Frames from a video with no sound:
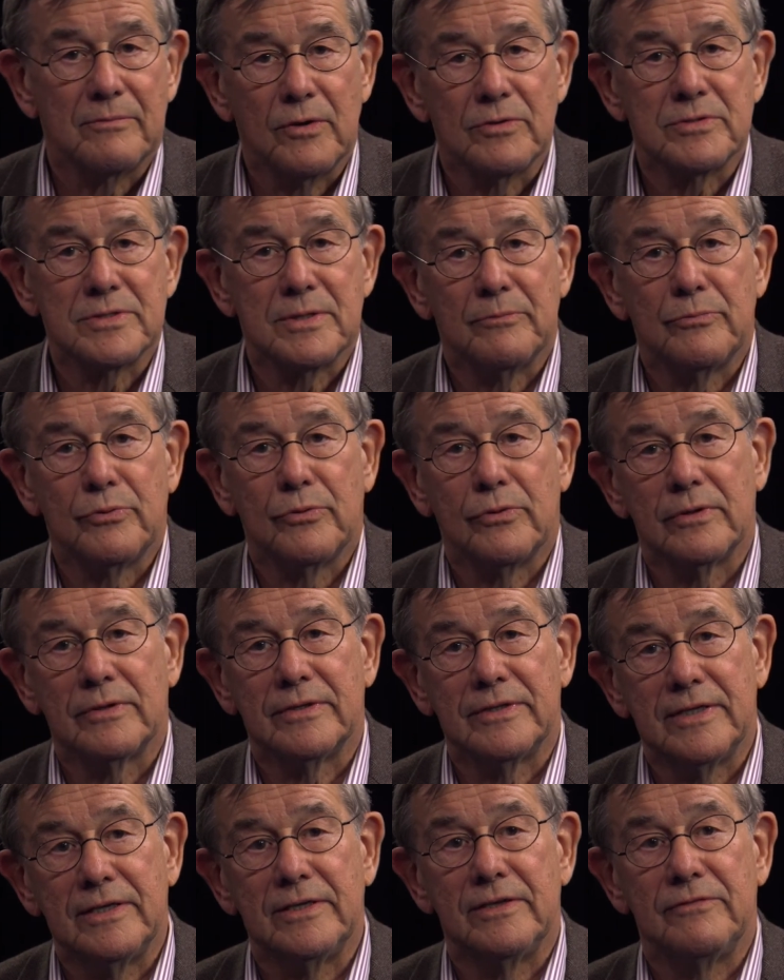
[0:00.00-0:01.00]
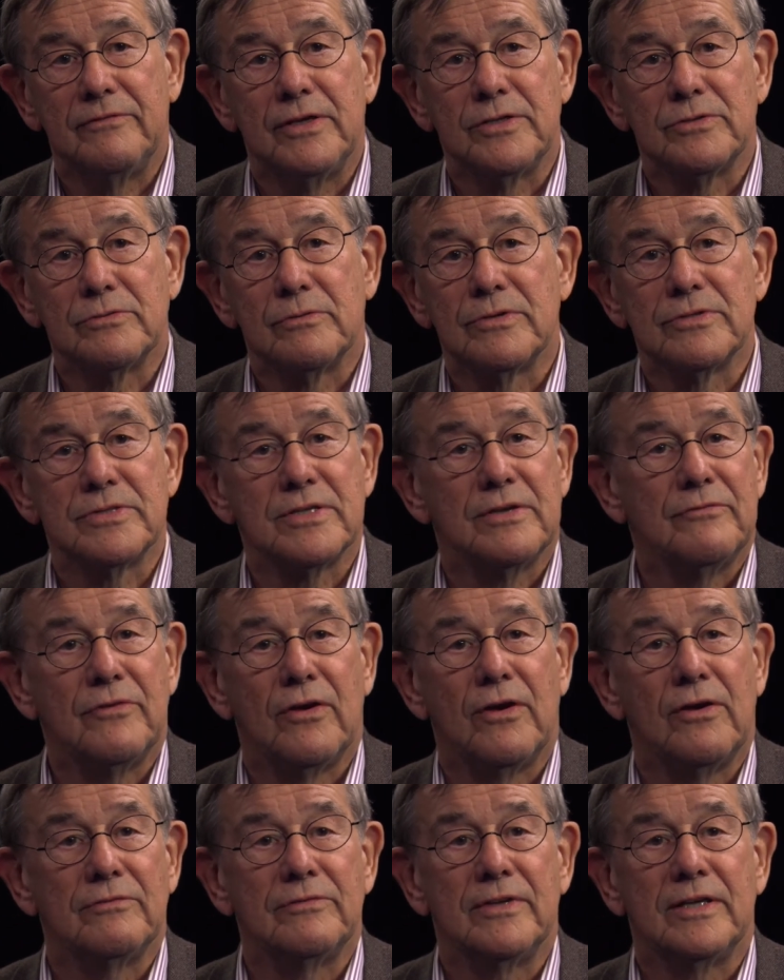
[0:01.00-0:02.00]
the most important individuals
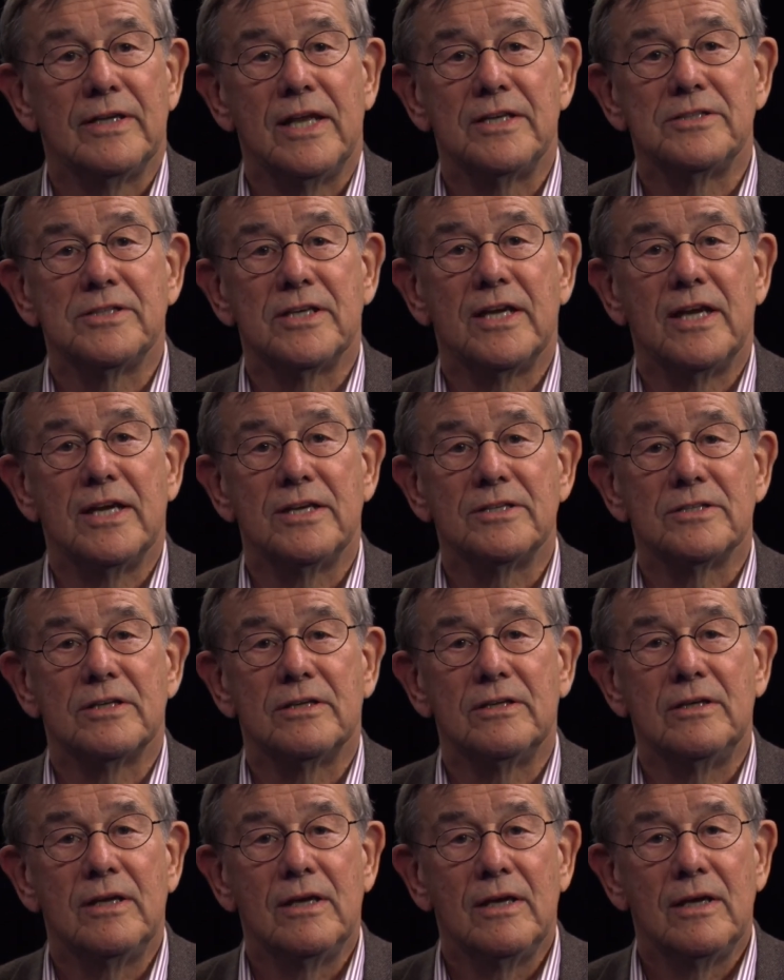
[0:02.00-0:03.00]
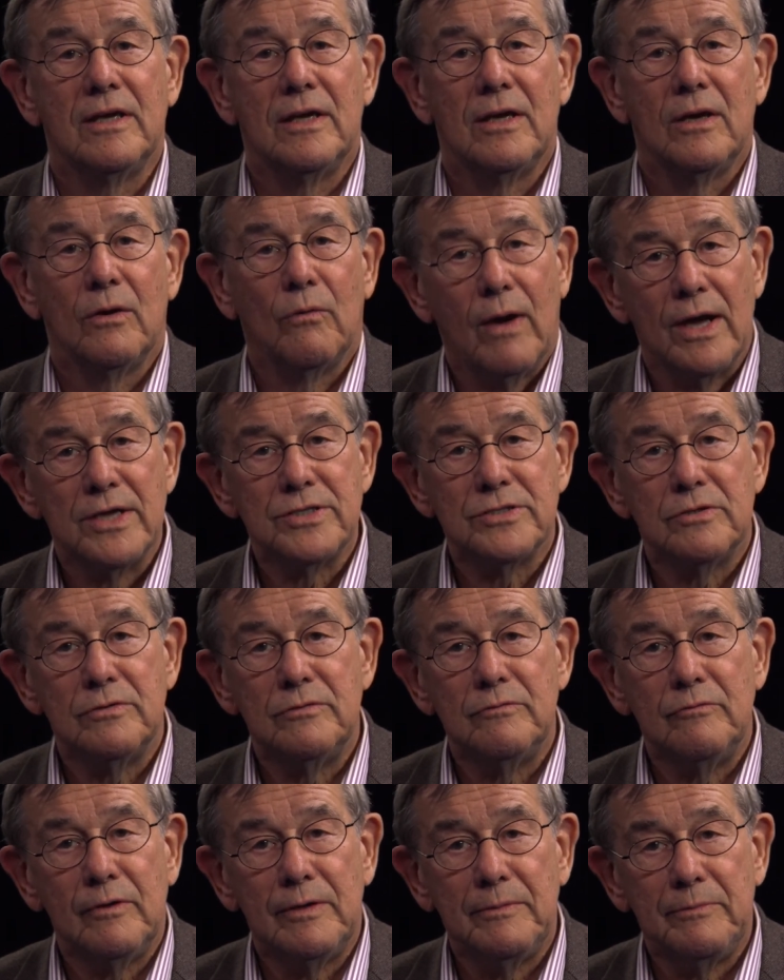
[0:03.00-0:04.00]
involved in education, why
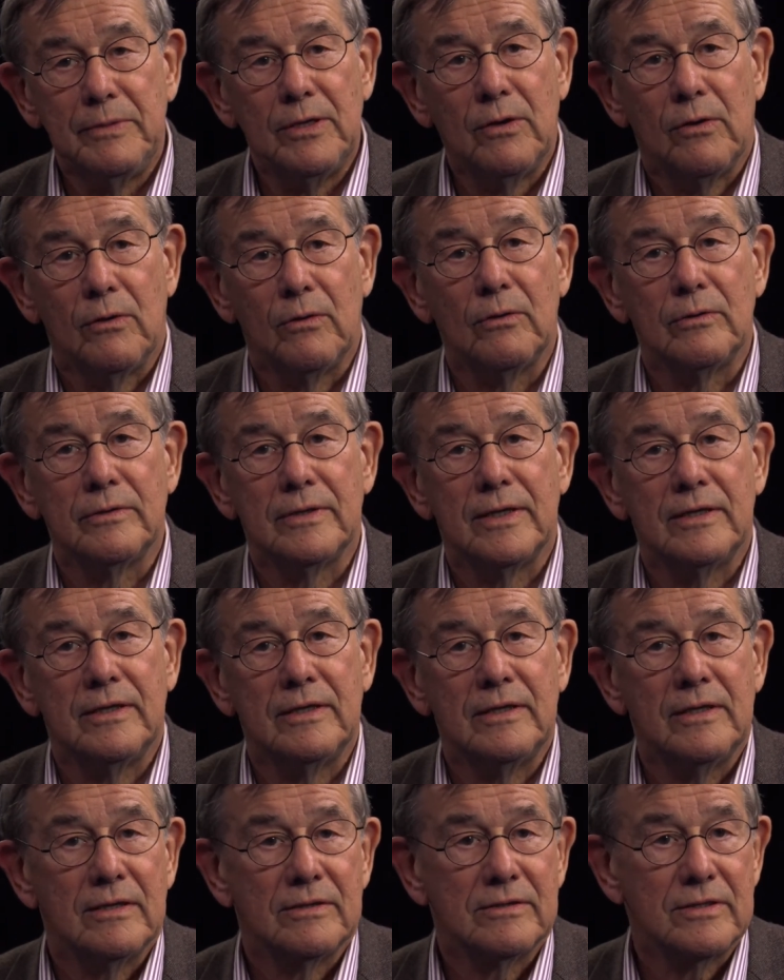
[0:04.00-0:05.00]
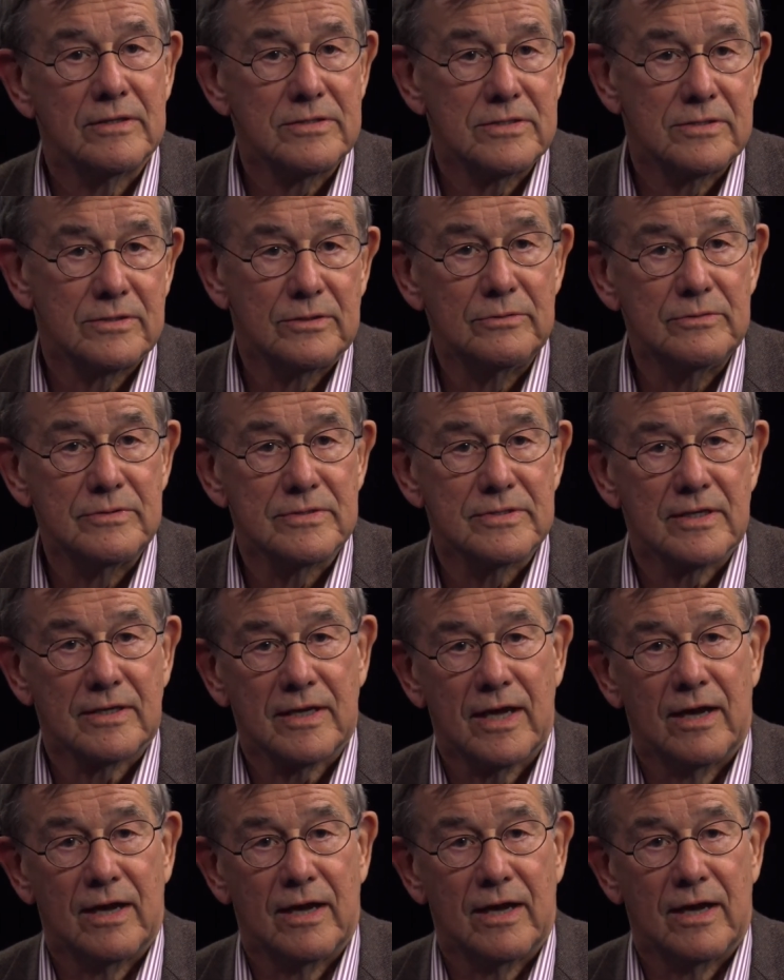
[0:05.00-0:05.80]
shouldn't we be holding the students